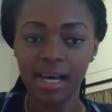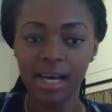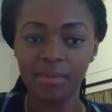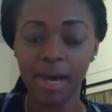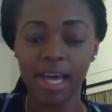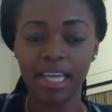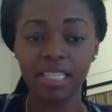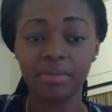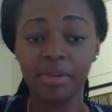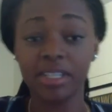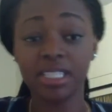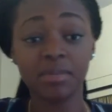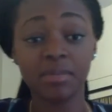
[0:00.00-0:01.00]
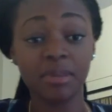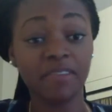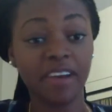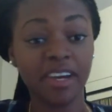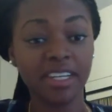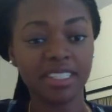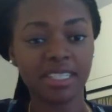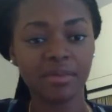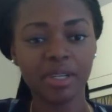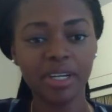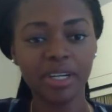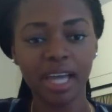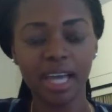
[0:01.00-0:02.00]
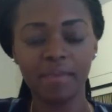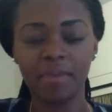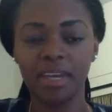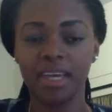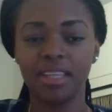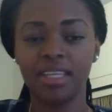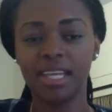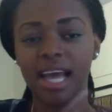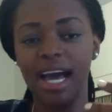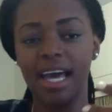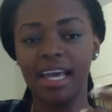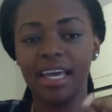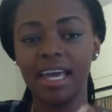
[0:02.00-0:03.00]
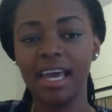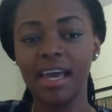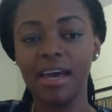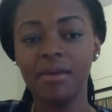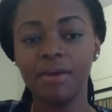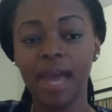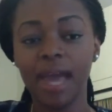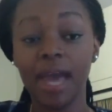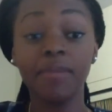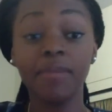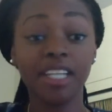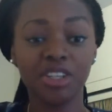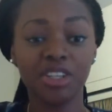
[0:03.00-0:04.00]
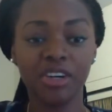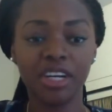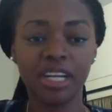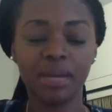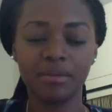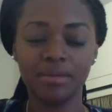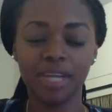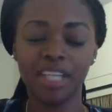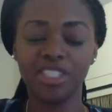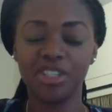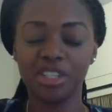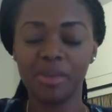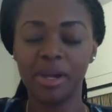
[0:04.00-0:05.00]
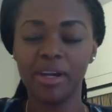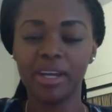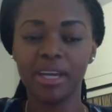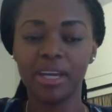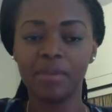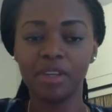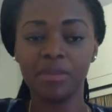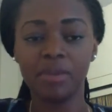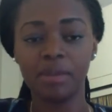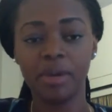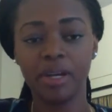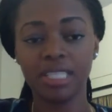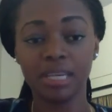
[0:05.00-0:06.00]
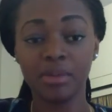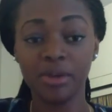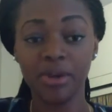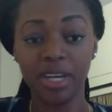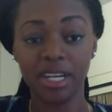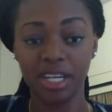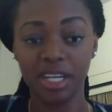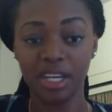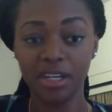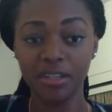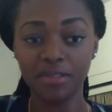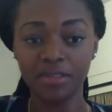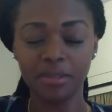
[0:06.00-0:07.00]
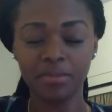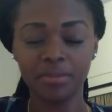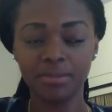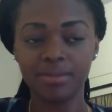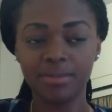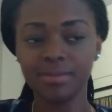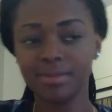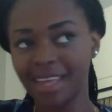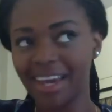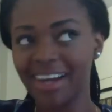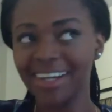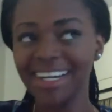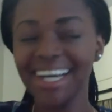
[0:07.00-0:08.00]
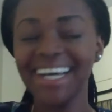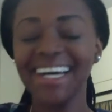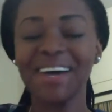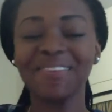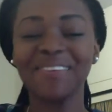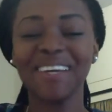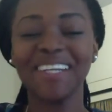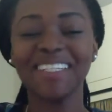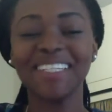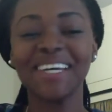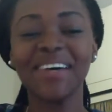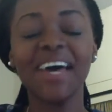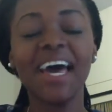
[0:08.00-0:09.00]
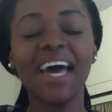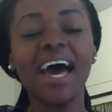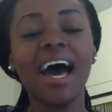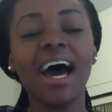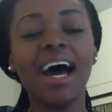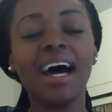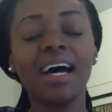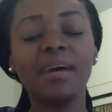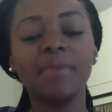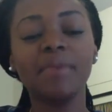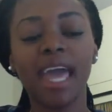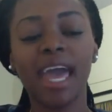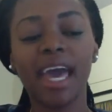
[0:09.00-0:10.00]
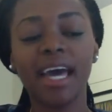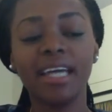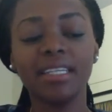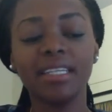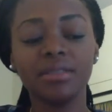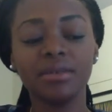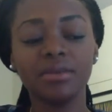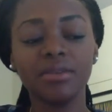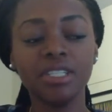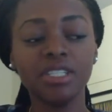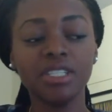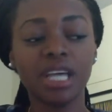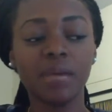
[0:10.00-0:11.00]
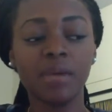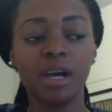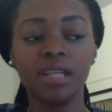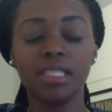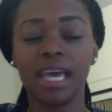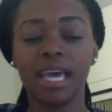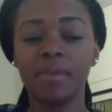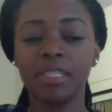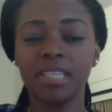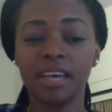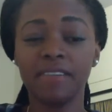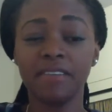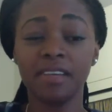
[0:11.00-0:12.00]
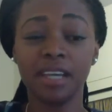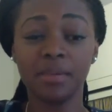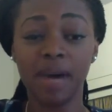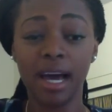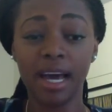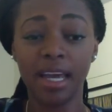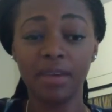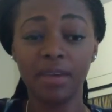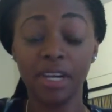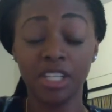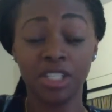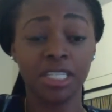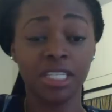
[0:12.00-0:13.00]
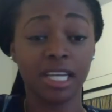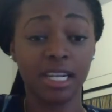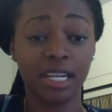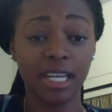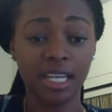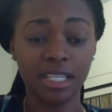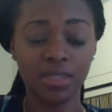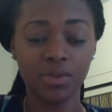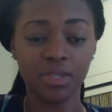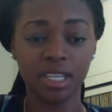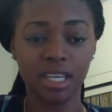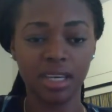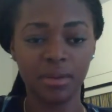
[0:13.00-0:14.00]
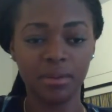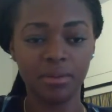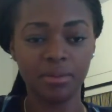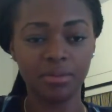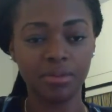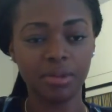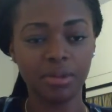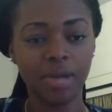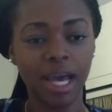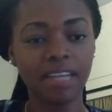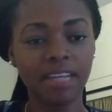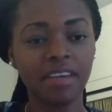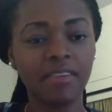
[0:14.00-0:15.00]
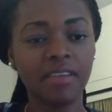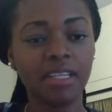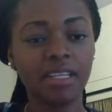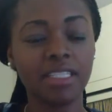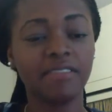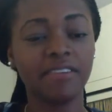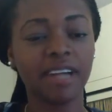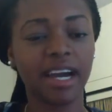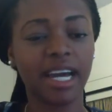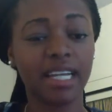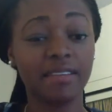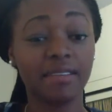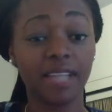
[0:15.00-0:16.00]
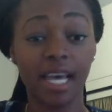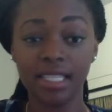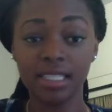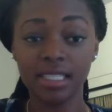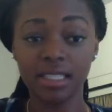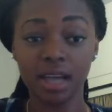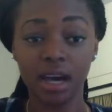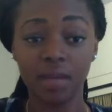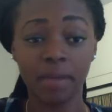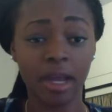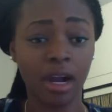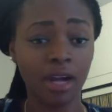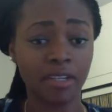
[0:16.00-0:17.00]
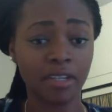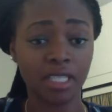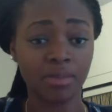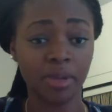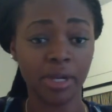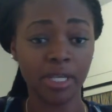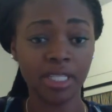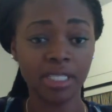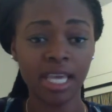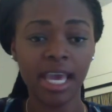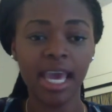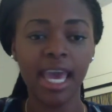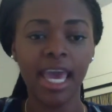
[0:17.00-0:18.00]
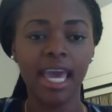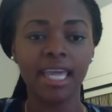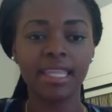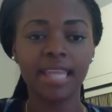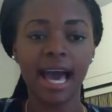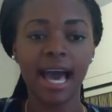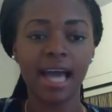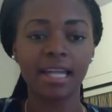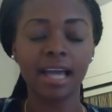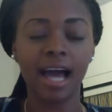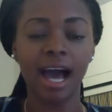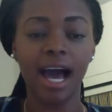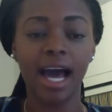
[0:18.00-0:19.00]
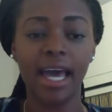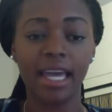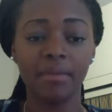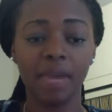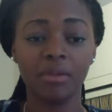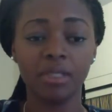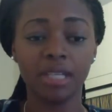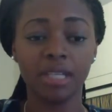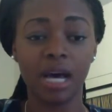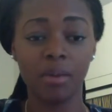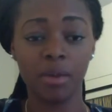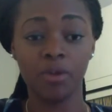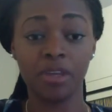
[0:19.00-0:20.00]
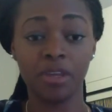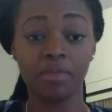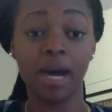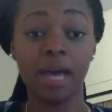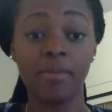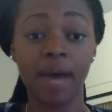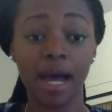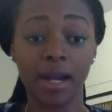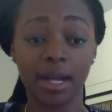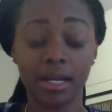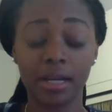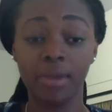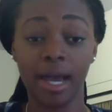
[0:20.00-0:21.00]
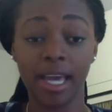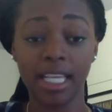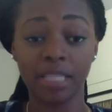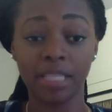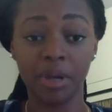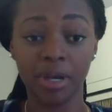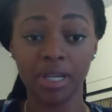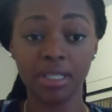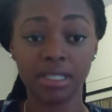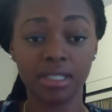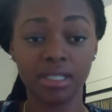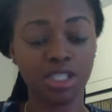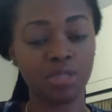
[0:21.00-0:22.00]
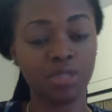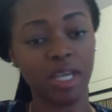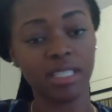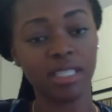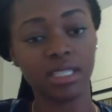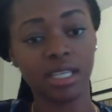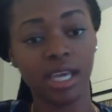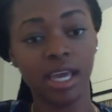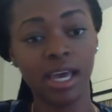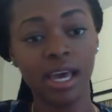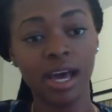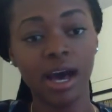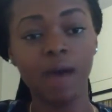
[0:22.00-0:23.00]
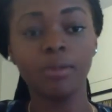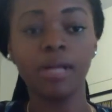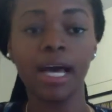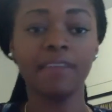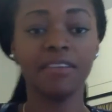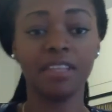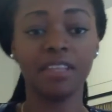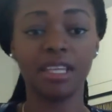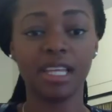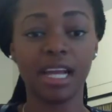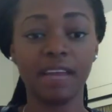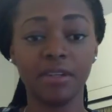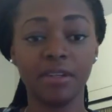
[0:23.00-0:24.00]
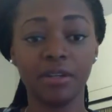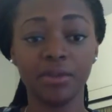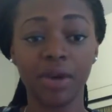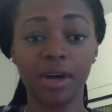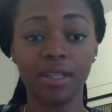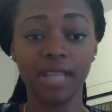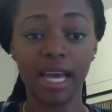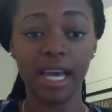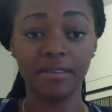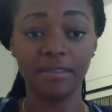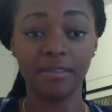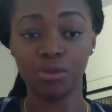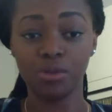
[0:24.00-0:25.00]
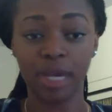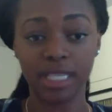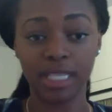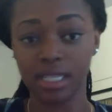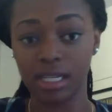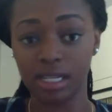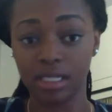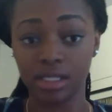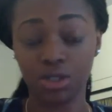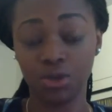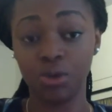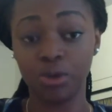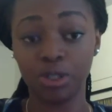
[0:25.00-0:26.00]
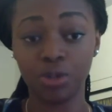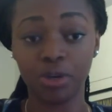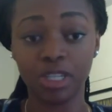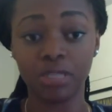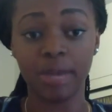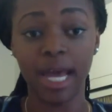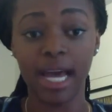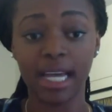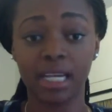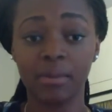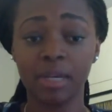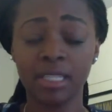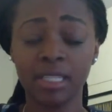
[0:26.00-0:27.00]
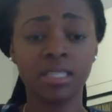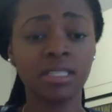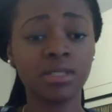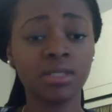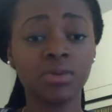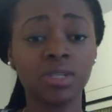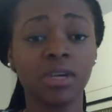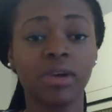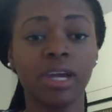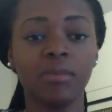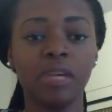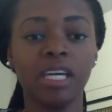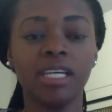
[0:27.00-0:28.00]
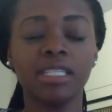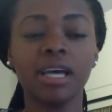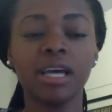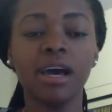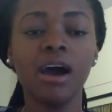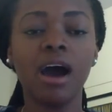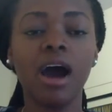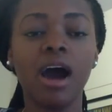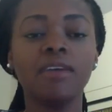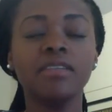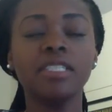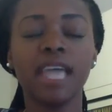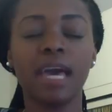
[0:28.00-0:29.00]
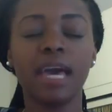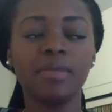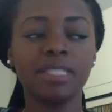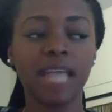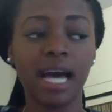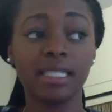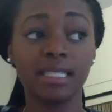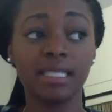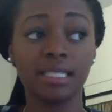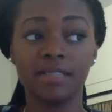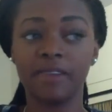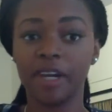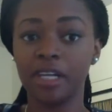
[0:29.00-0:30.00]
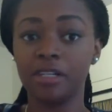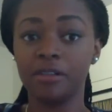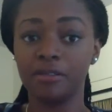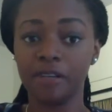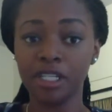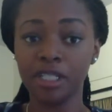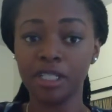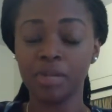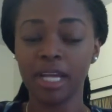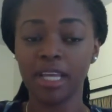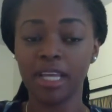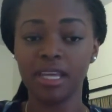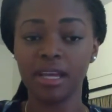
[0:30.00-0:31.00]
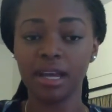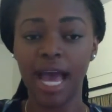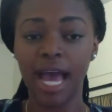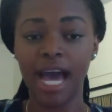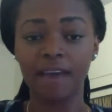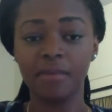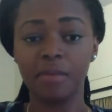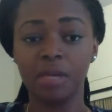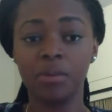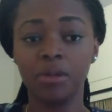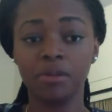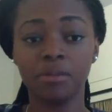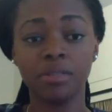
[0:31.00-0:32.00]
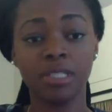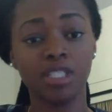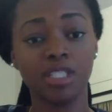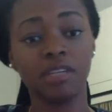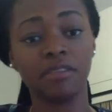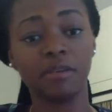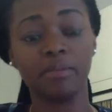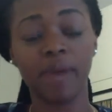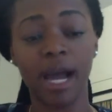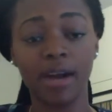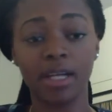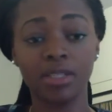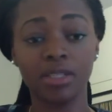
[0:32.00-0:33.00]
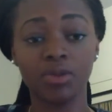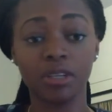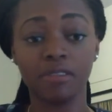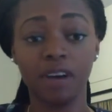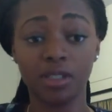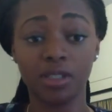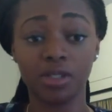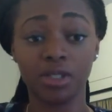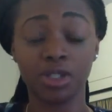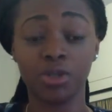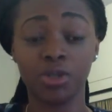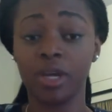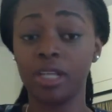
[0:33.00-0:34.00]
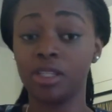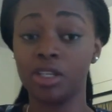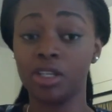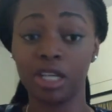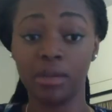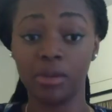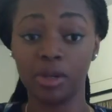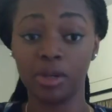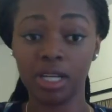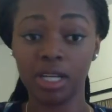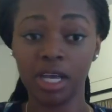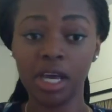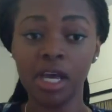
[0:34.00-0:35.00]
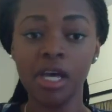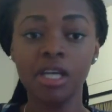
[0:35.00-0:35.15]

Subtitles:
My experience has been very similar, being that I am Nigerian. I'm Nigerian American. Both of my parents immigrated here from there a couple years ago. And really just coming onto campus, I feel like my racial identity has really kind of given a different kind of lens on my Harvard experience, in that I am able to come in with my background and my experience and just basically apply everything that I've learned throughout life to my studies, towards my academics. And this is really great because Harvard's campus as is very diverse, but I think having people from such different backgrounds really fosters such a great learning community.